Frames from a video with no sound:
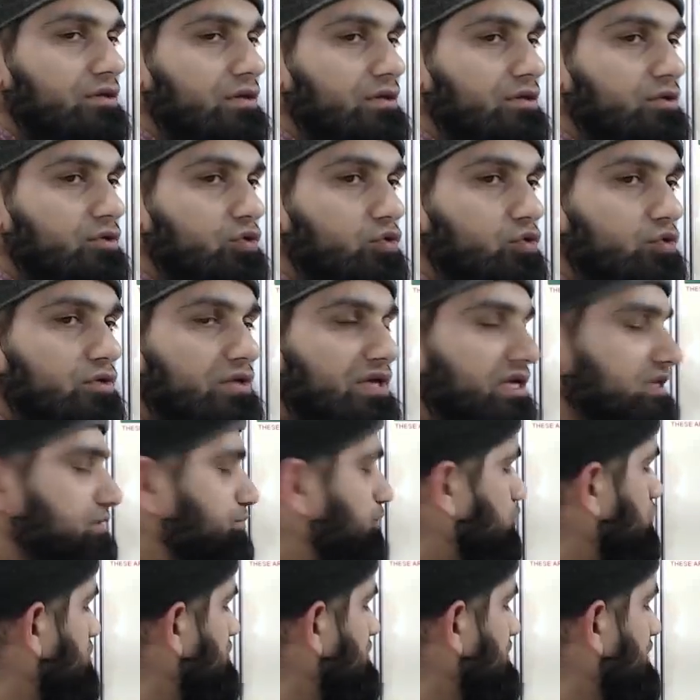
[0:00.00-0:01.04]
Noon. Let's
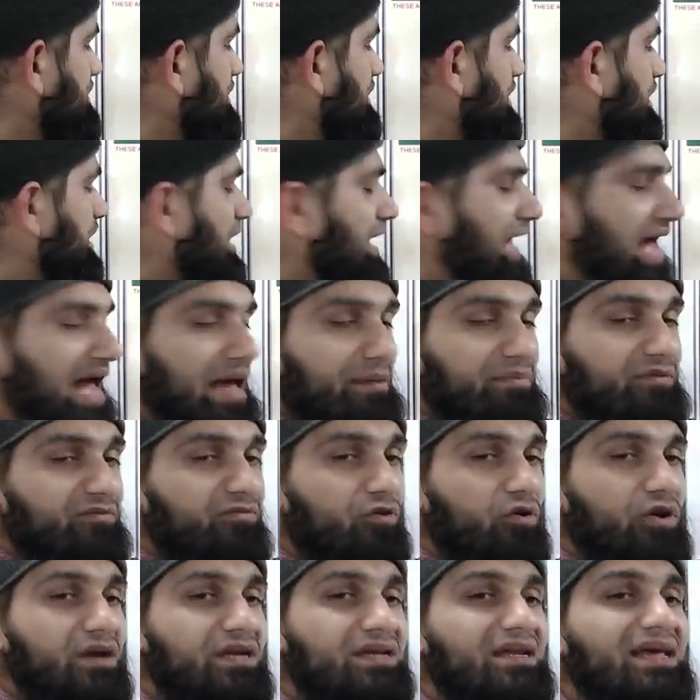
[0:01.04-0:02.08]
put a
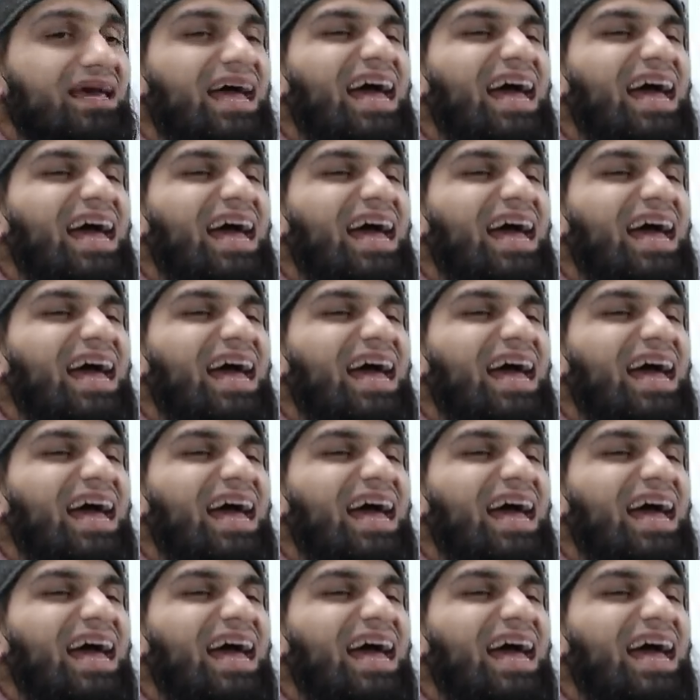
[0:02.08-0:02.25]
before it.